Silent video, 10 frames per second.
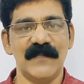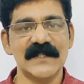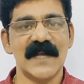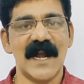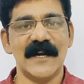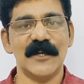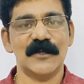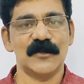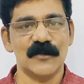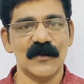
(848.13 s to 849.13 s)
wizard
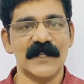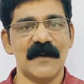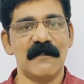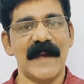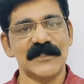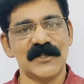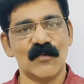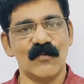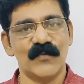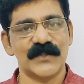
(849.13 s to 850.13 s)
took the
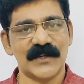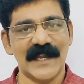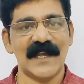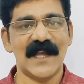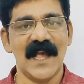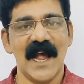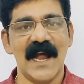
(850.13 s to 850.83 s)
magic stick